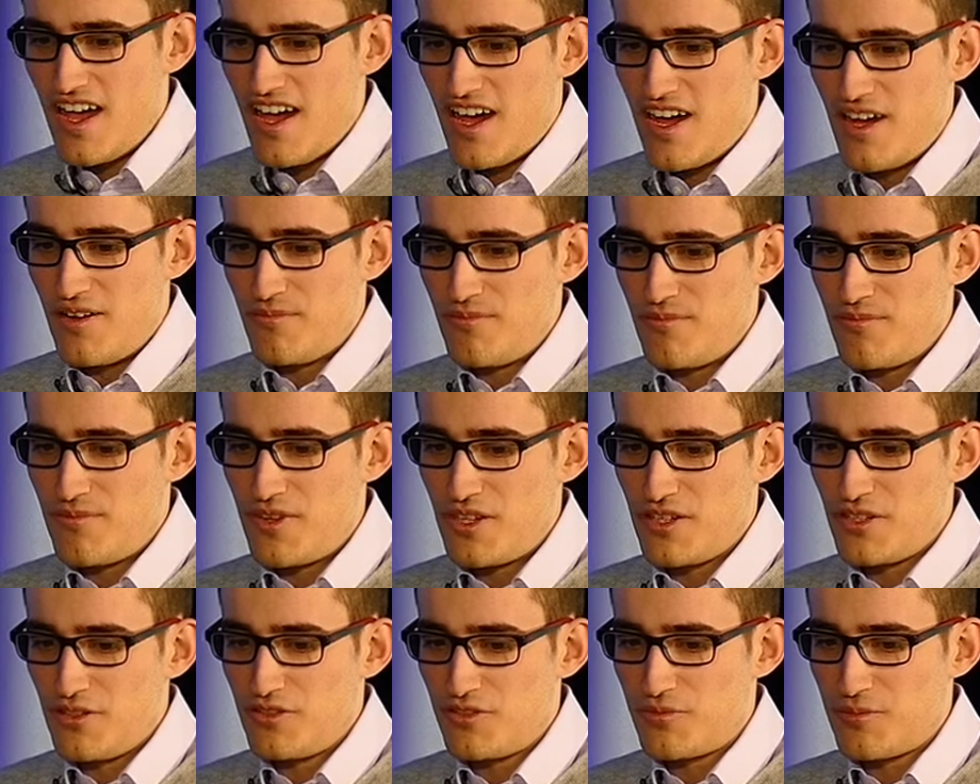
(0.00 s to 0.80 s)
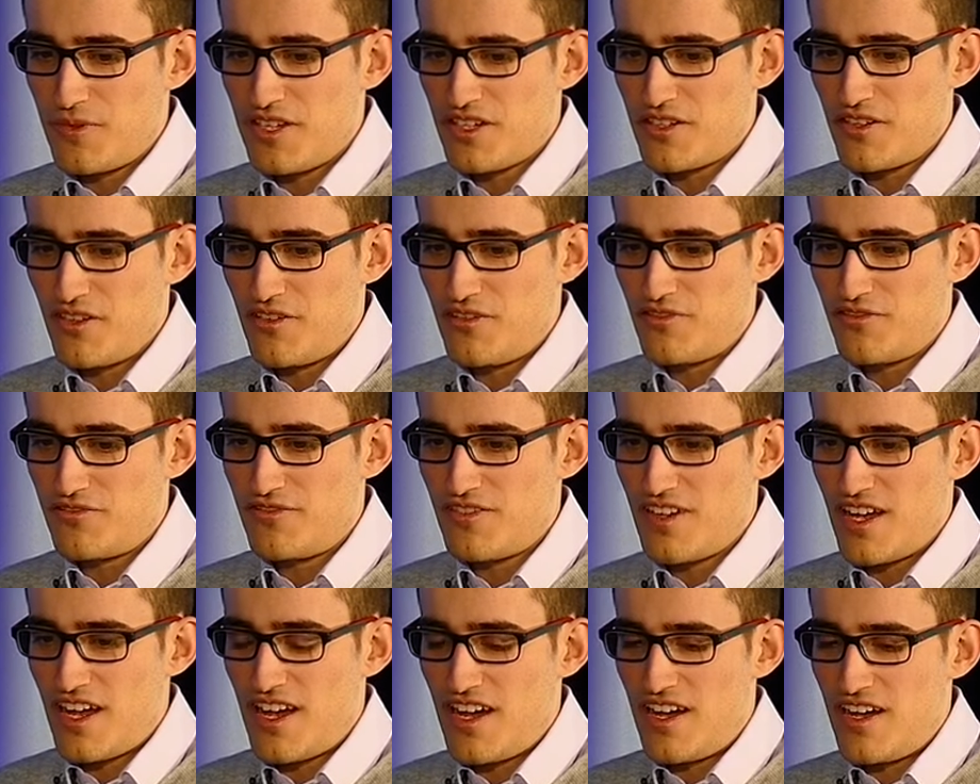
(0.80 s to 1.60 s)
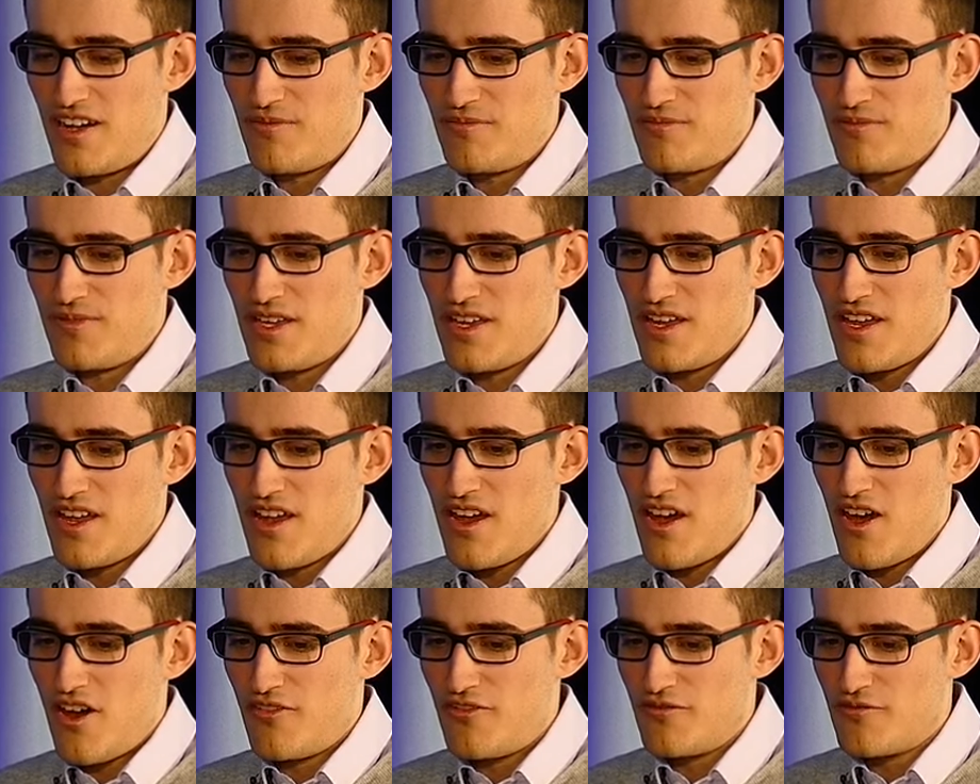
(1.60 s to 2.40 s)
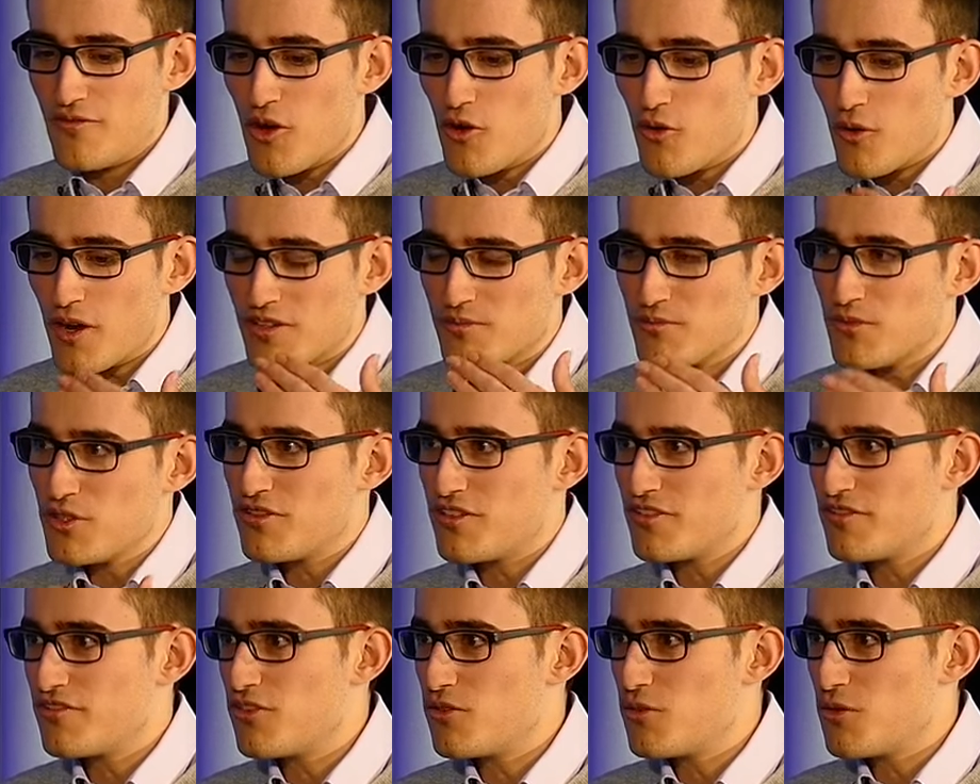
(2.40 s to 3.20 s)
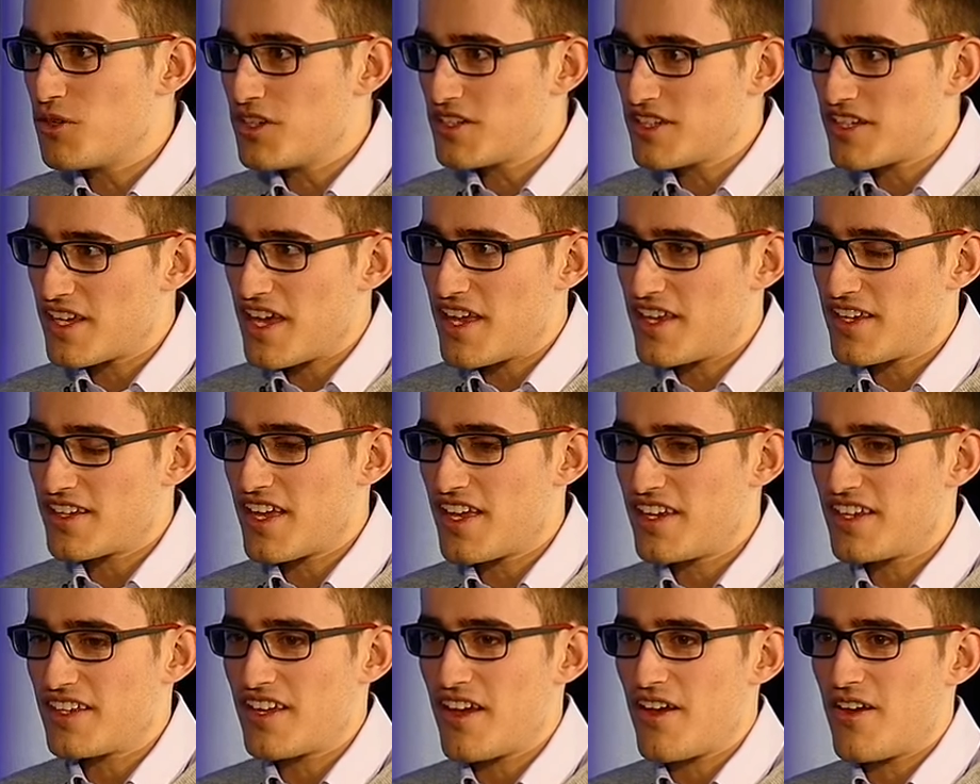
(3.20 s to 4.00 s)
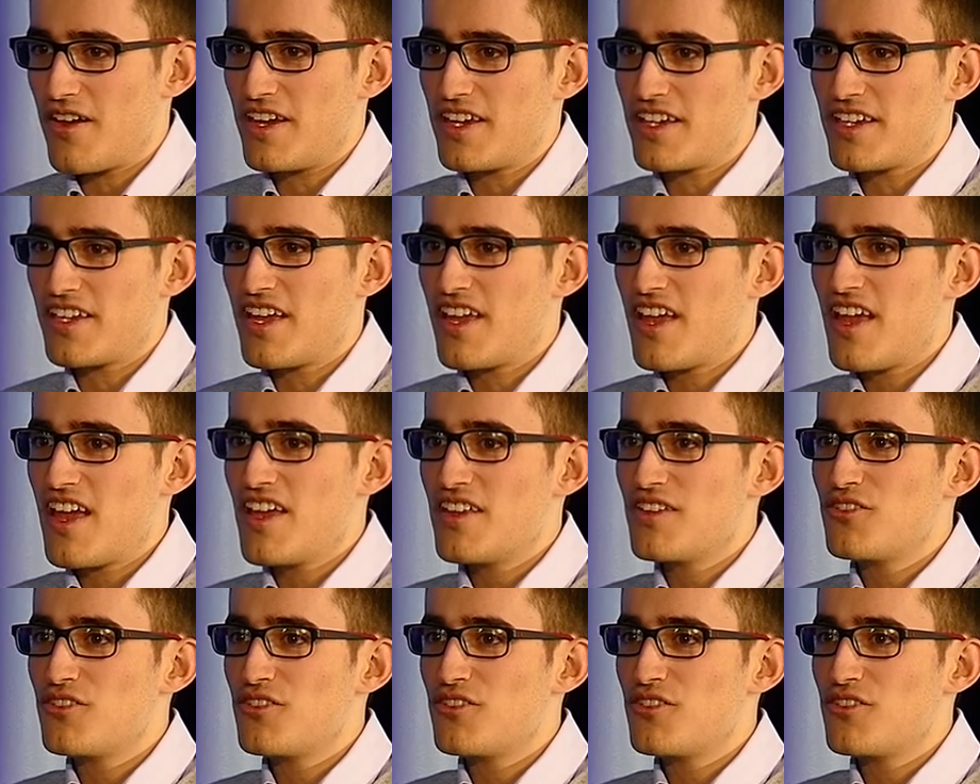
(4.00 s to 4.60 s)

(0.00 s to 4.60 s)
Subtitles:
that you speak of always moving forward and getting going,